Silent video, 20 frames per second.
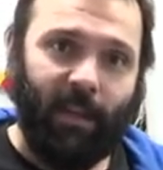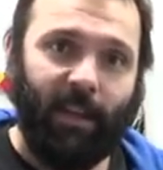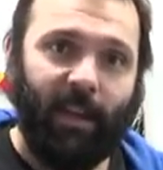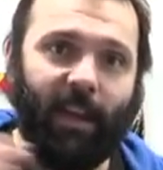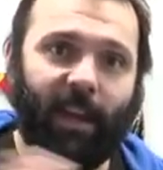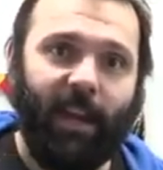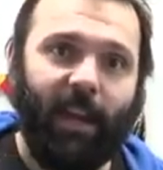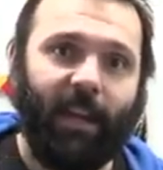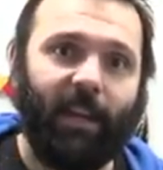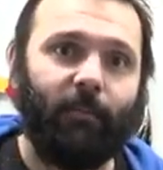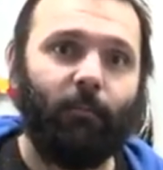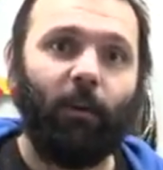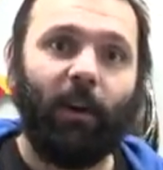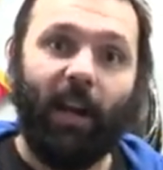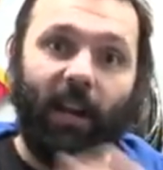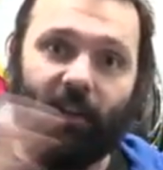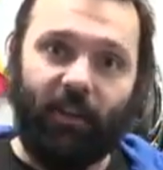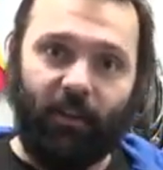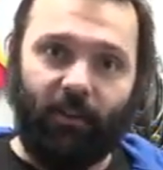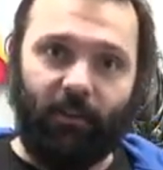And what
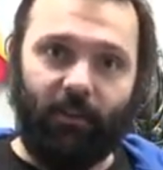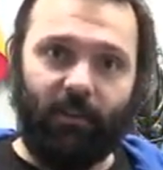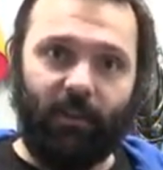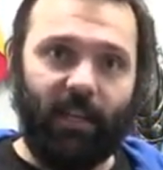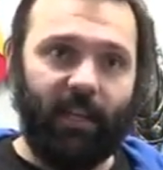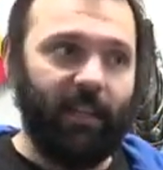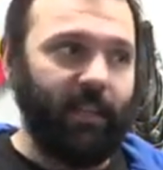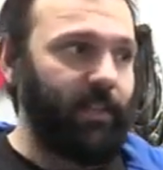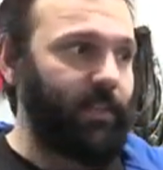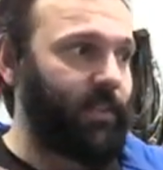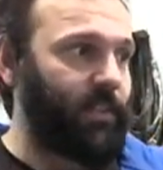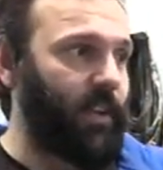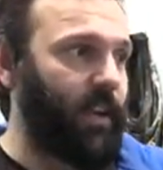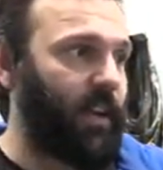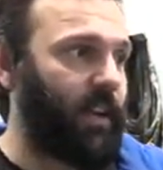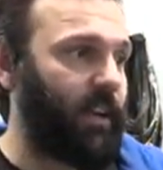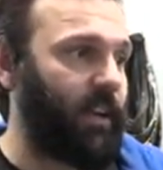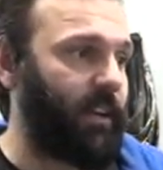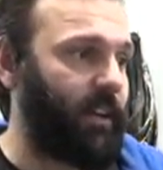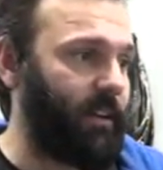I do is
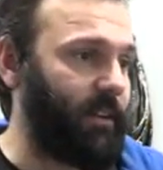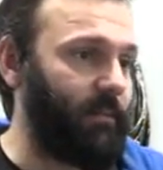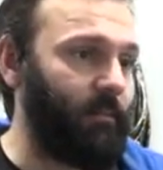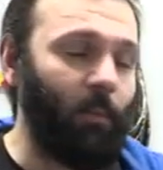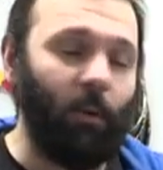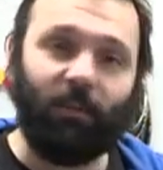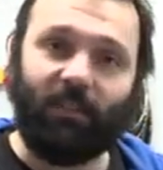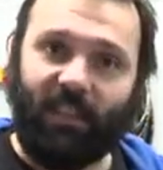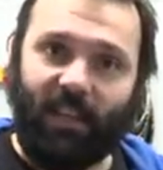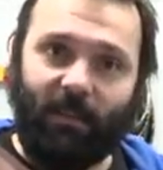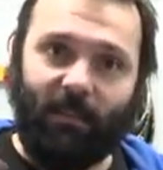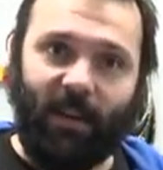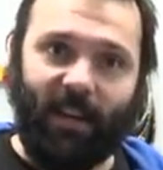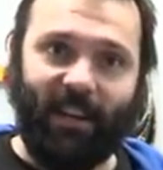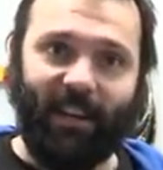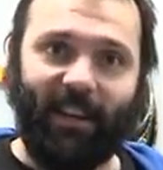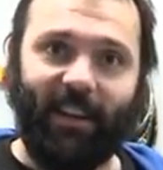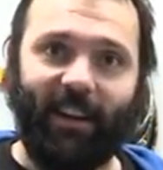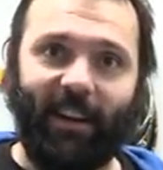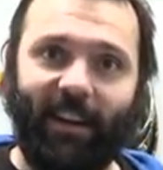uh,
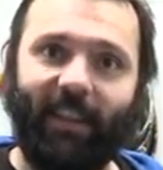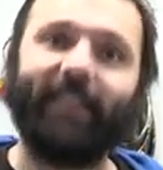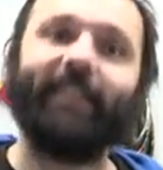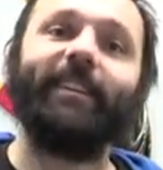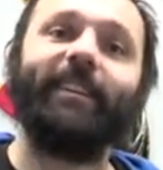multimedia.